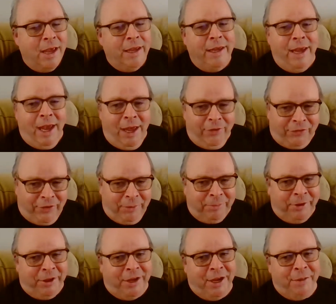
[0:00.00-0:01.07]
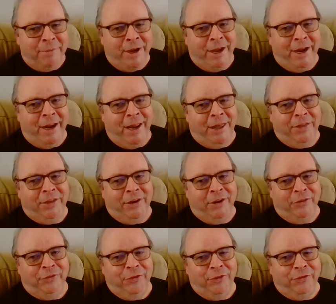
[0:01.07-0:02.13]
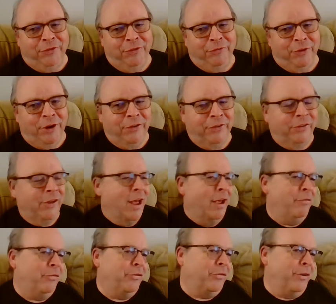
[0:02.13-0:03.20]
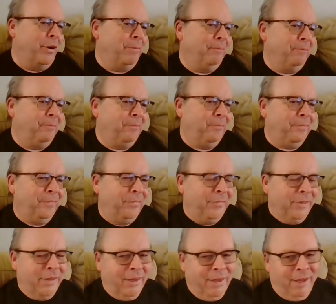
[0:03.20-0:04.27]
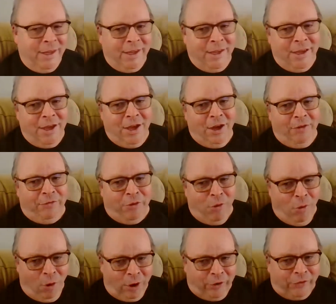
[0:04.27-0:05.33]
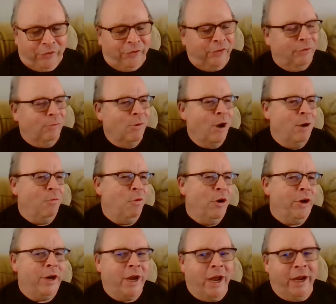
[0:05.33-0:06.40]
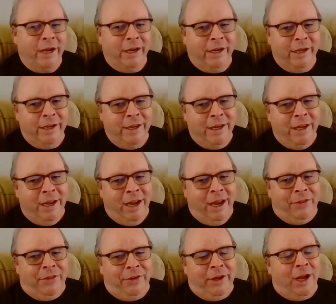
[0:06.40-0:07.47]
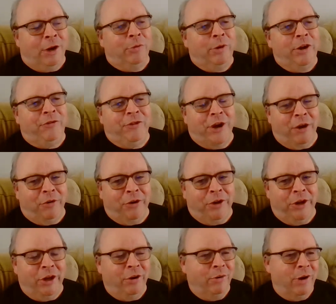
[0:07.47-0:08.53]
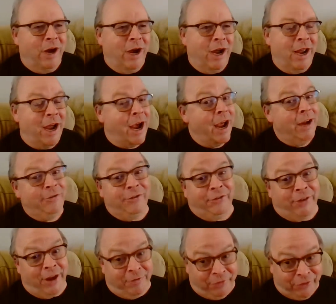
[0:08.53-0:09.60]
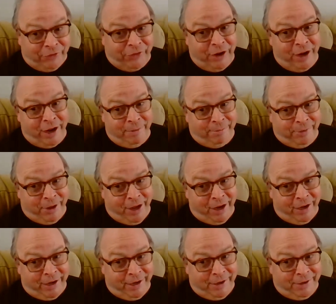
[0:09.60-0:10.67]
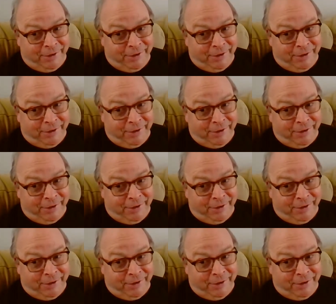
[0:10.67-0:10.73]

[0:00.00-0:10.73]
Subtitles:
Yes, I'm going to come on Anthony's Fishy Friends live stream. Of course. Why wouldn't I? Anthony, I'll reach out to you. I just have to stay up late.